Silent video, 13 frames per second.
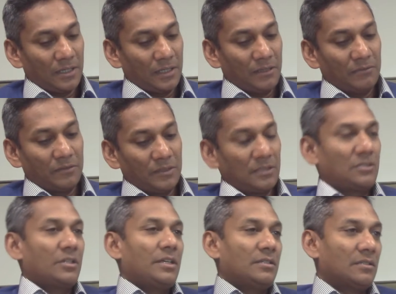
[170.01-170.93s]
Even the
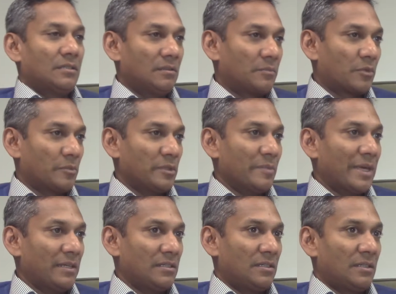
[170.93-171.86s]
traditional property
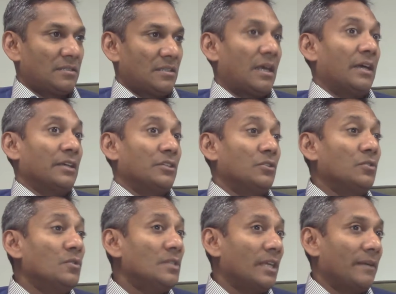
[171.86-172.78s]
managers are
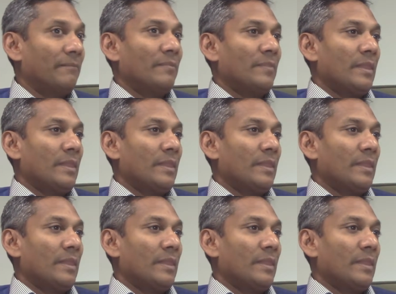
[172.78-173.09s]
using